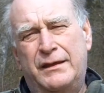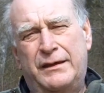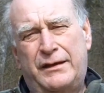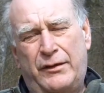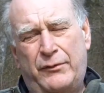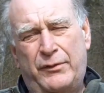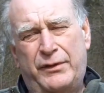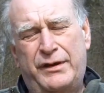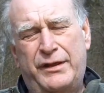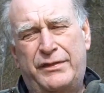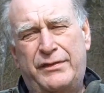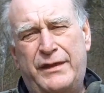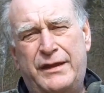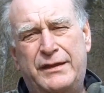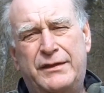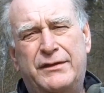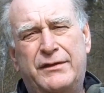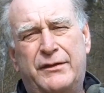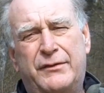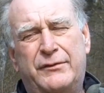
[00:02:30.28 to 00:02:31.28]
And I want to
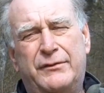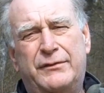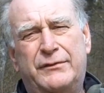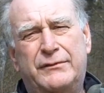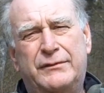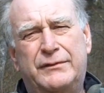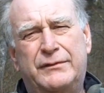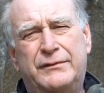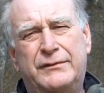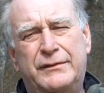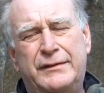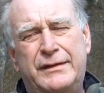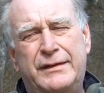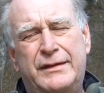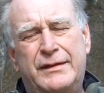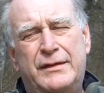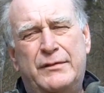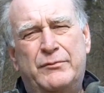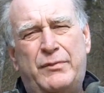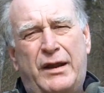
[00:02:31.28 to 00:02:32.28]
thank you.
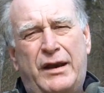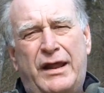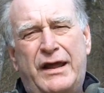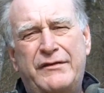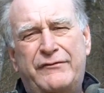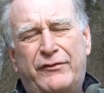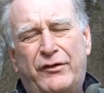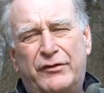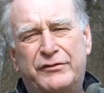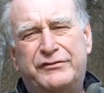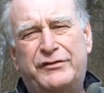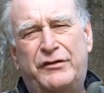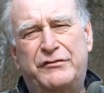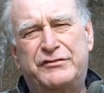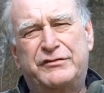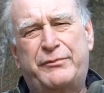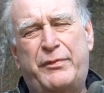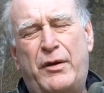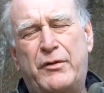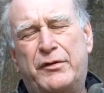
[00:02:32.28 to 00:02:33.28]
But life
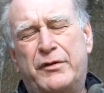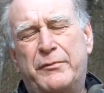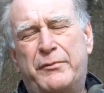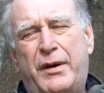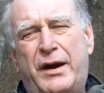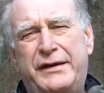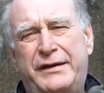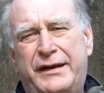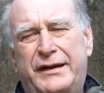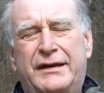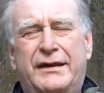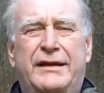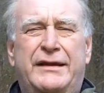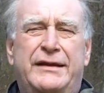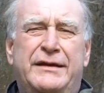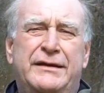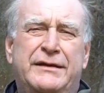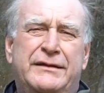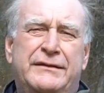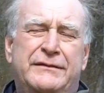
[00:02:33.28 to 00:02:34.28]
also spoke
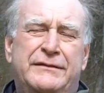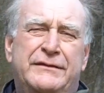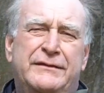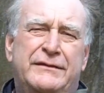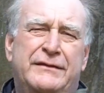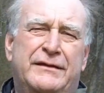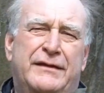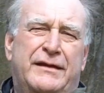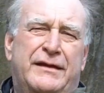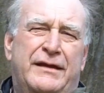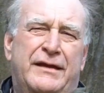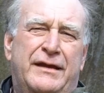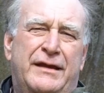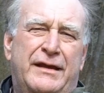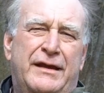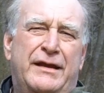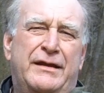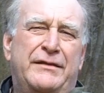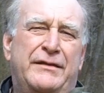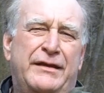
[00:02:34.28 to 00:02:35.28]
abundantly
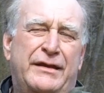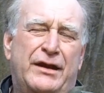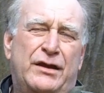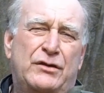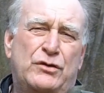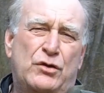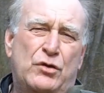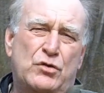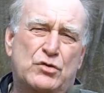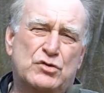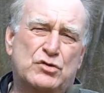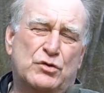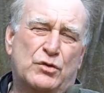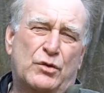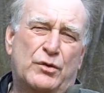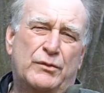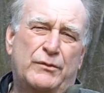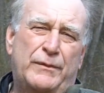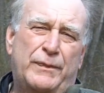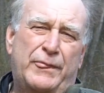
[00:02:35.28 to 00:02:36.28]
in the
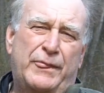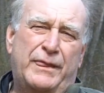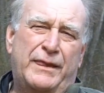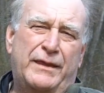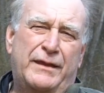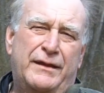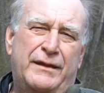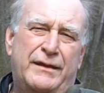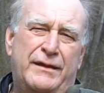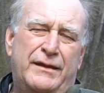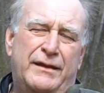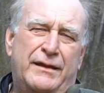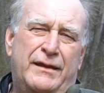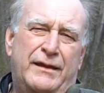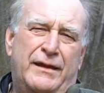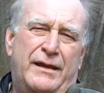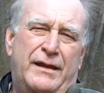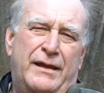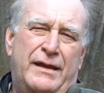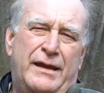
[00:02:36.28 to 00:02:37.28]
unusual.
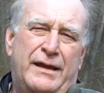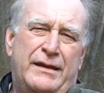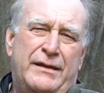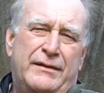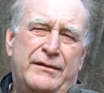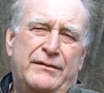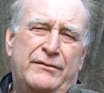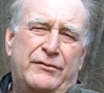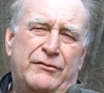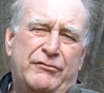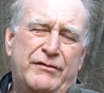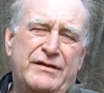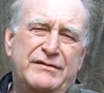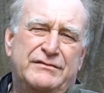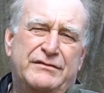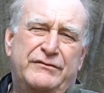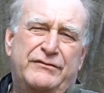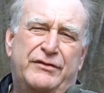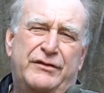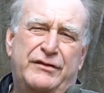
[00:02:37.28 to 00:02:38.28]
And the
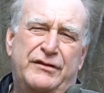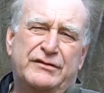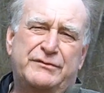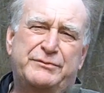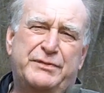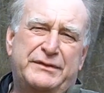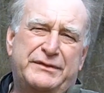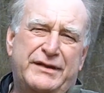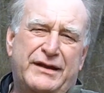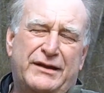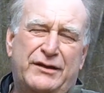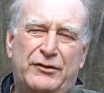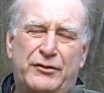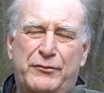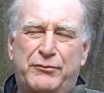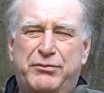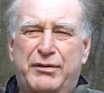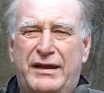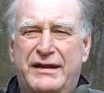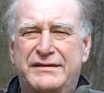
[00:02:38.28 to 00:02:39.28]
reason for this
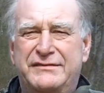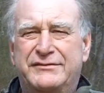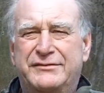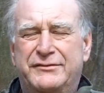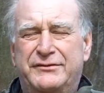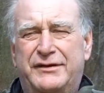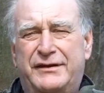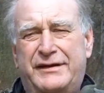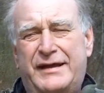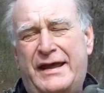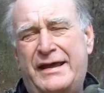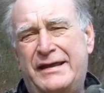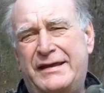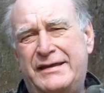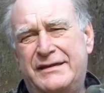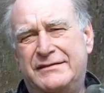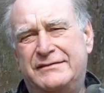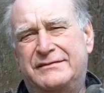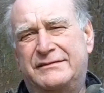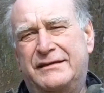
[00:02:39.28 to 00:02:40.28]
particular place here
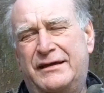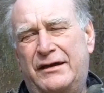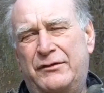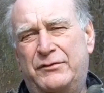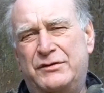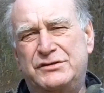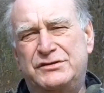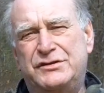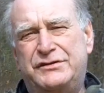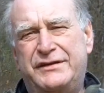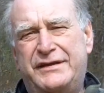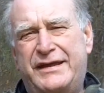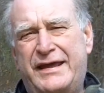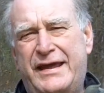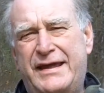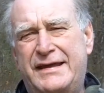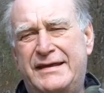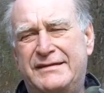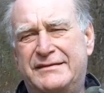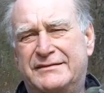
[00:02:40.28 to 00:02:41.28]
today is I want you to
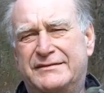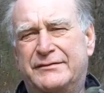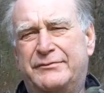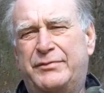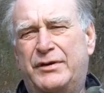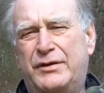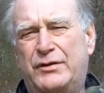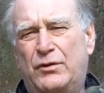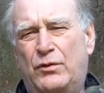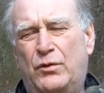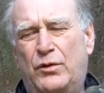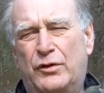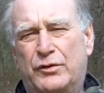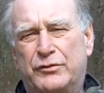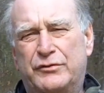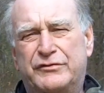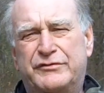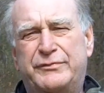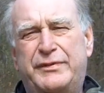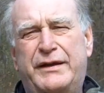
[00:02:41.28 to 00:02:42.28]
gaze upon the
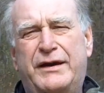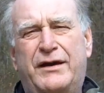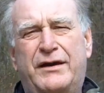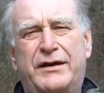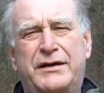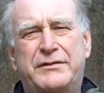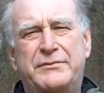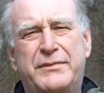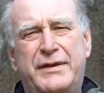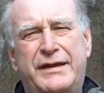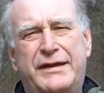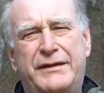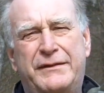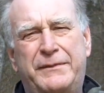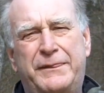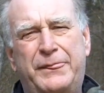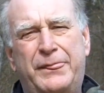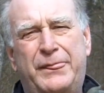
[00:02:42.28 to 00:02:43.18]
waters behind me.